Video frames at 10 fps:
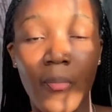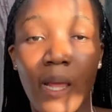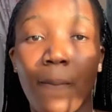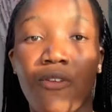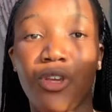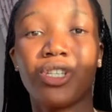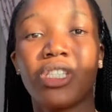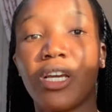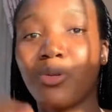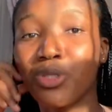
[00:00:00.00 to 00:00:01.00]
But if you're using
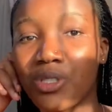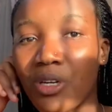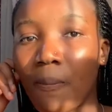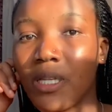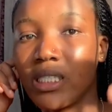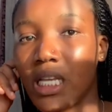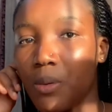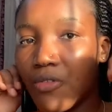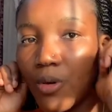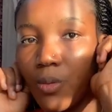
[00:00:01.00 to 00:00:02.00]
a good cream, please stay
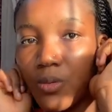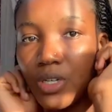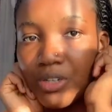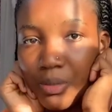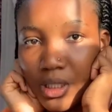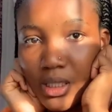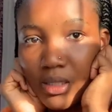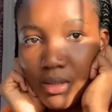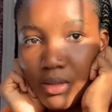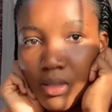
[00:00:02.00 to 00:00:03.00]
away from creams.
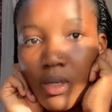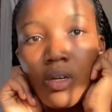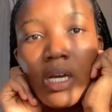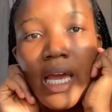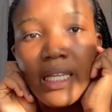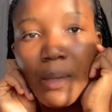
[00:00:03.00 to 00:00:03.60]
Get a